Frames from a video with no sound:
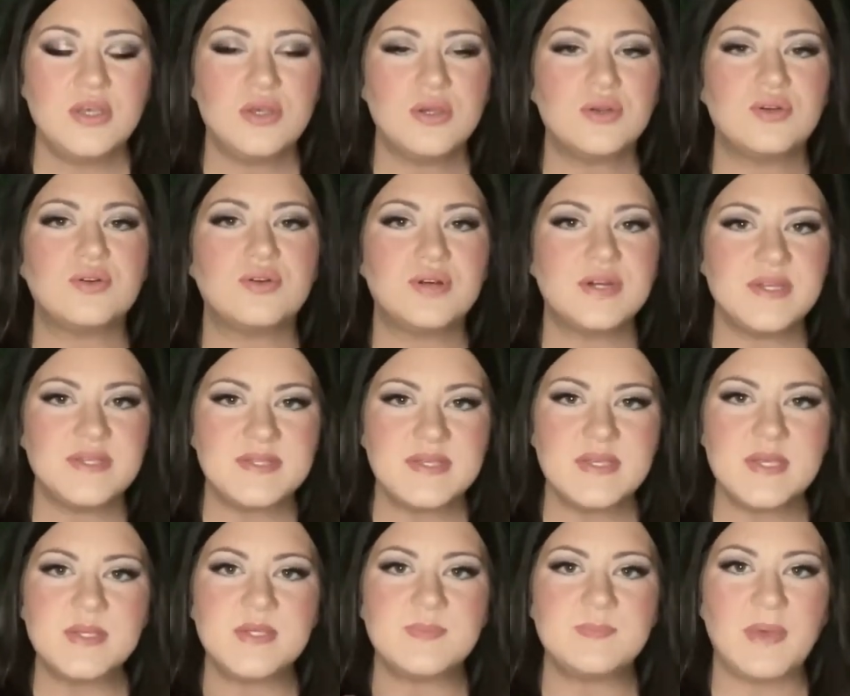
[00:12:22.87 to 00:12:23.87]

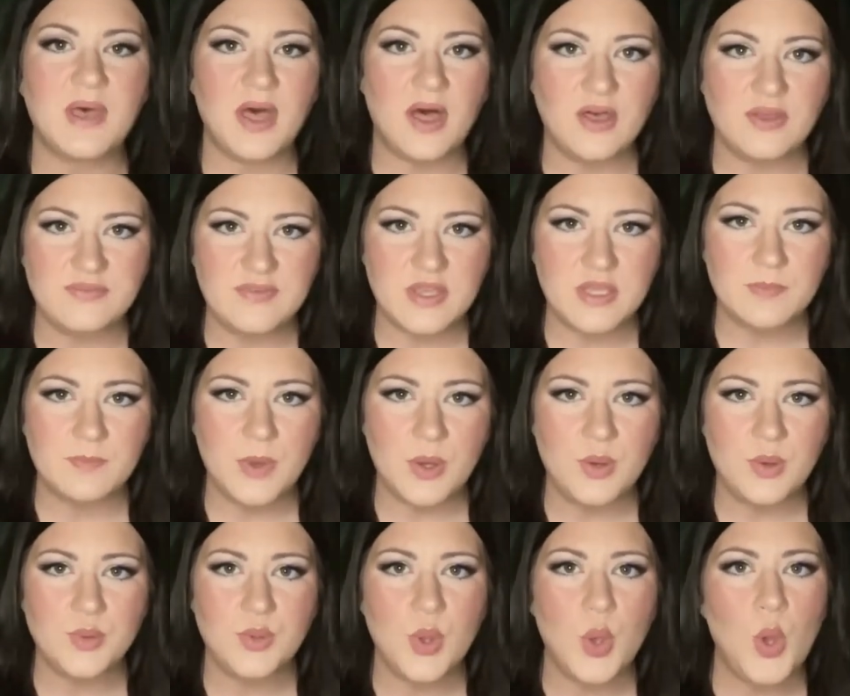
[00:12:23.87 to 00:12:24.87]
Kris's pelvic
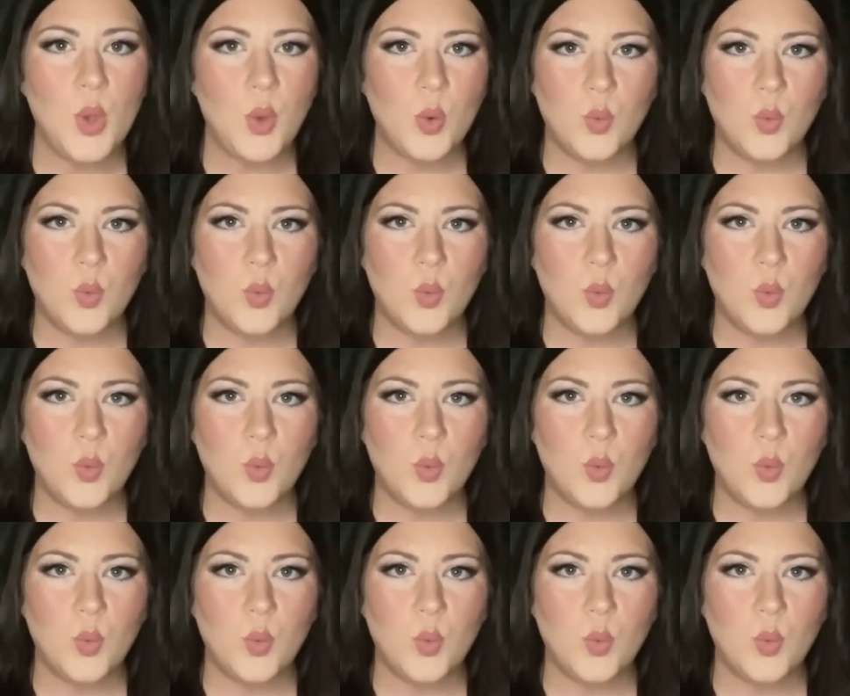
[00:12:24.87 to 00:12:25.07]
bone